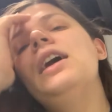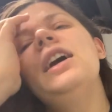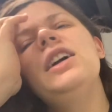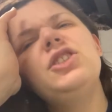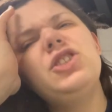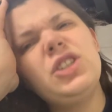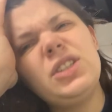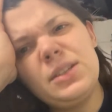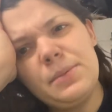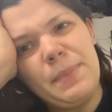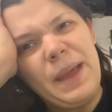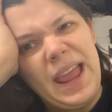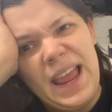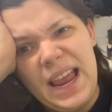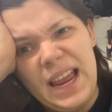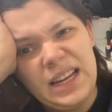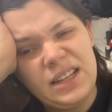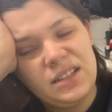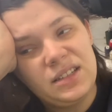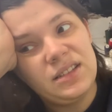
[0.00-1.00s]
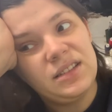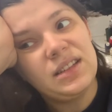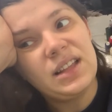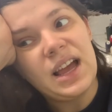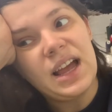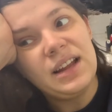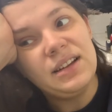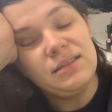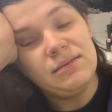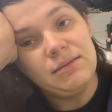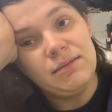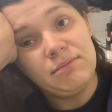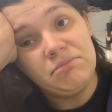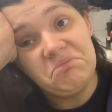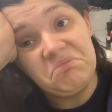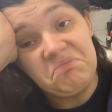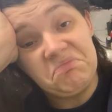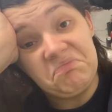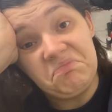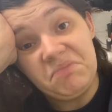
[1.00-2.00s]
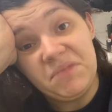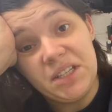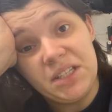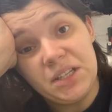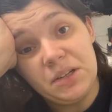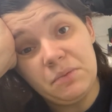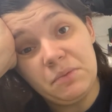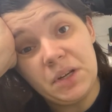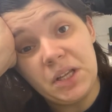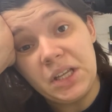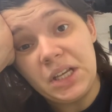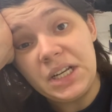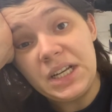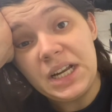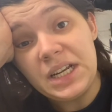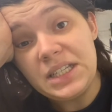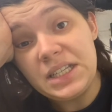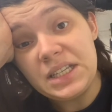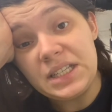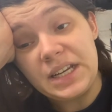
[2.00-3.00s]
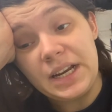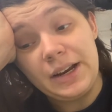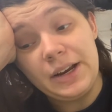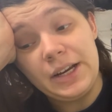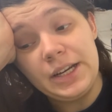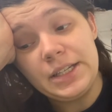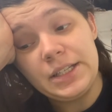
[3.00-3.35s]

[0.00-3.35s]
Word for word: it's just a pain that isn't really necessary.